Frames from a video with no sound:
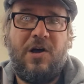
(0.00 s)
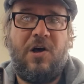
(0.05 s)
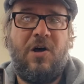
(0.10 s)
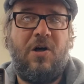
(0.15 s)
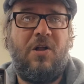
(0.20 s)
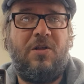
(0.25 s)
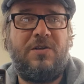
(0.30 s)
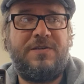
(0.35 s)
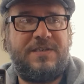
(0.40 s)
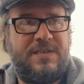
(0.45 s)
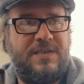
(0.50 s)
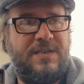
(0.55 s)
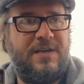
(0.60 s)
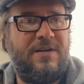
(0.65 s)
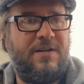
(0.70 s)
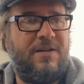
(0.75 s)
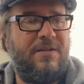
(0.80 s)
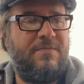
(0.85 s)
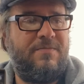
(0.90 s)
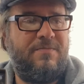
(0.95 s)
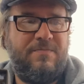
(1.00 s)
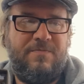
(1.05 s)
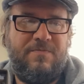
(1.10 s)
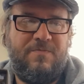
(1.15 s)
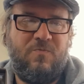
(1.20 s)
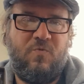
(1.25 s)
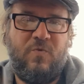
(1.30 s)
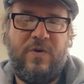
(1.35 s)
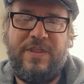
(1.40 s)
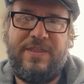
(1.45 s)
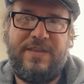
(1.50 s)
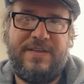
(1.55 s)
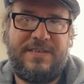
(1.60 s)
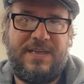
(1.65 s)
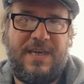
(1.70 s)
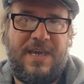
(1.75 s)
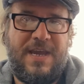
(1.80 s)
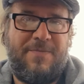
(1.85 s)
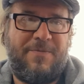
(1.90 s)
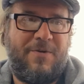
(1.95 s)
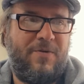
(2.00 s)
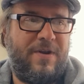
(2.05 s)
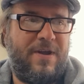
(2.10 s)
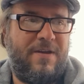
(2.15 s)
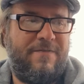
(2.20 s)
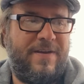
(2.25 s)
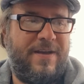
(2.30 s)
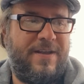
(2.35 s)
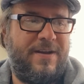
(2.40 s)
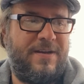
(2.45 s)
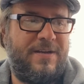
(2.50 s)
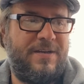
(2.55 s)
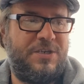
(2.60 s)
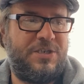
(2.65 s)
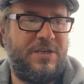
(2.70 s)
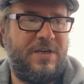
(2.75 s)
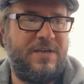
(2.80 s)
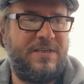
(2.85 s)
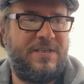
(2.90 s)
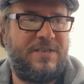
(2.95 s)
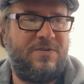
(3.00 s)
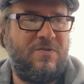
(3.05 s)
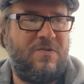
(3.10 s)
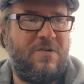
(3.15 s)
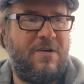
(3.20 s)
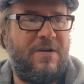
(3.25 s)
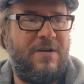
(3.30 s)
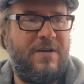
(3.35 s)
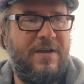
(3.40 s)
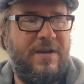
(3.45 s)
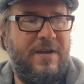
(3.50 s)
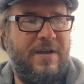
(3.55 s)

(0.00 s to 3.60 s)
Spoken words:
all still with this camera when I found it in a junk store.